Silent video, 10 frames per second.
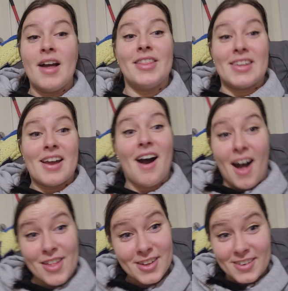The
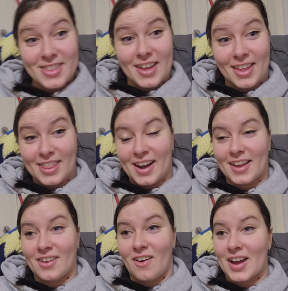other thing that I
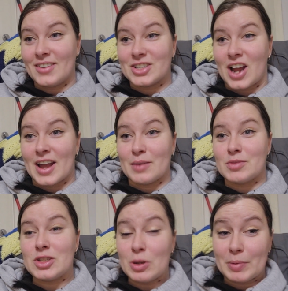got, which I am
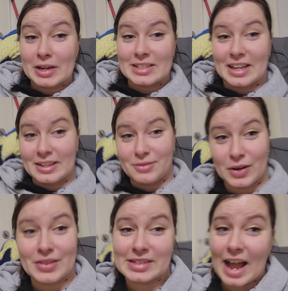super excited
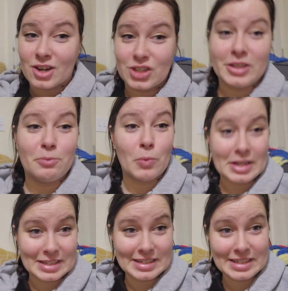for, this actually
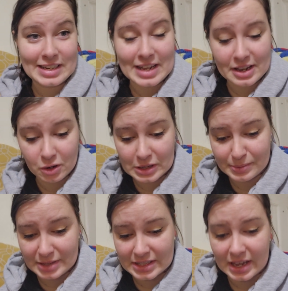wasn't a
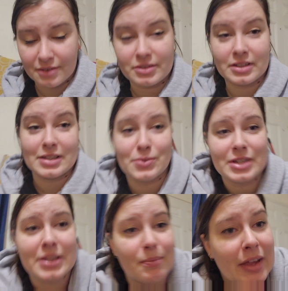Christmas gift. This
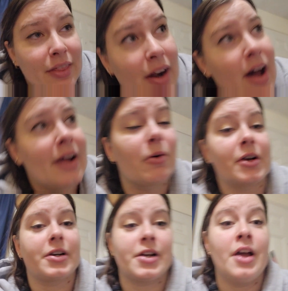was something that I
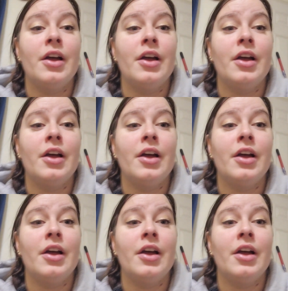ordered